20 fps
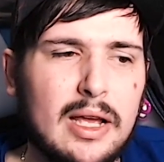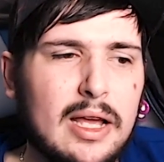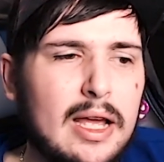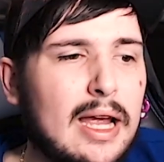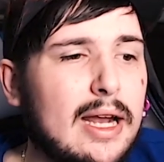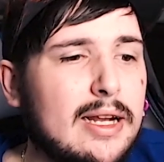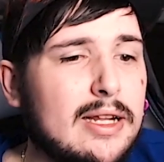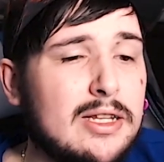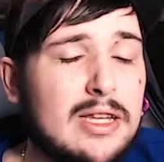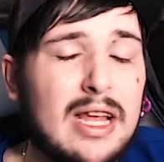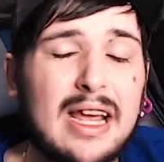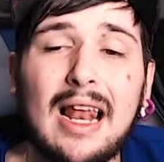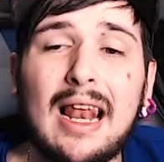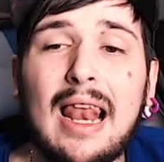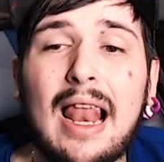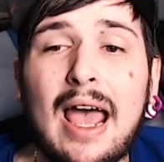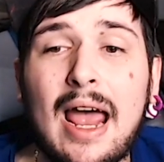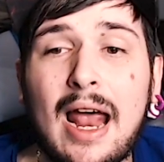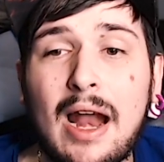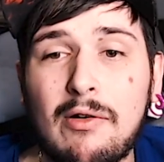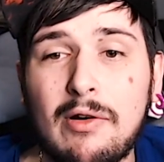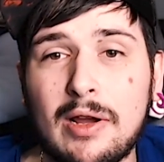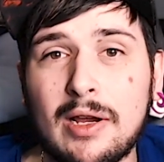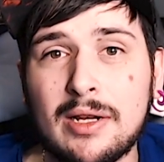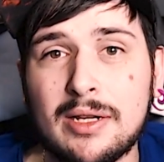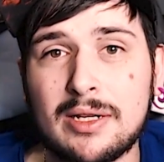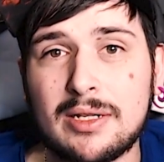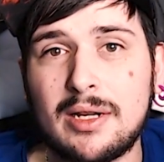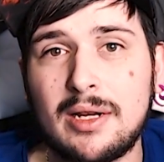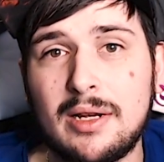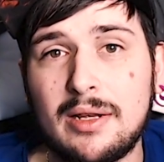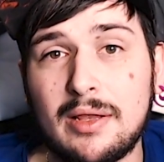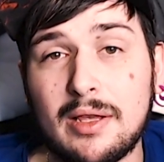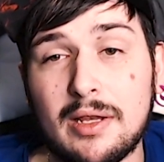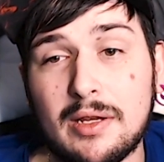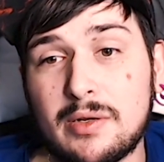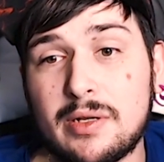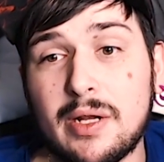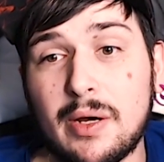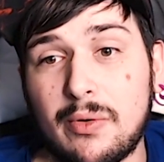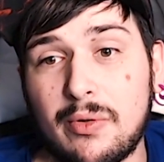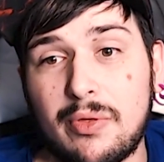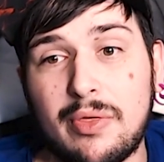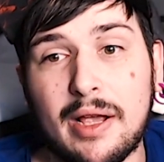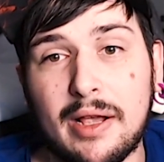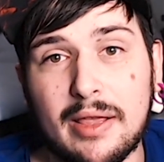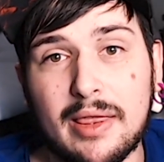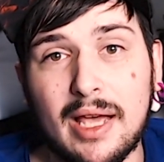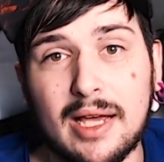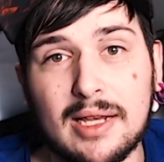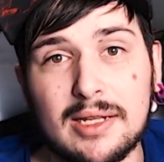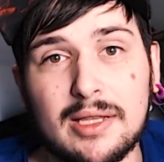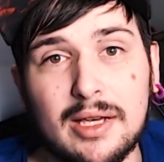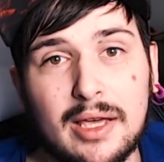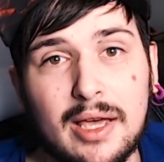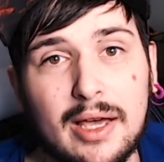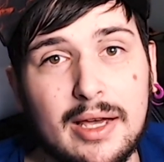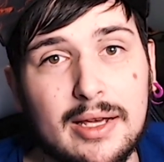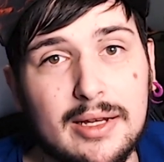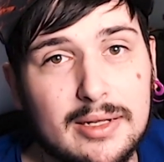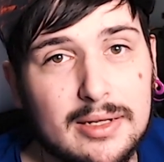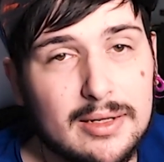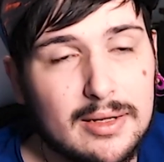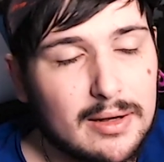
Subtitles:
It is hilarious that you still think that's the case.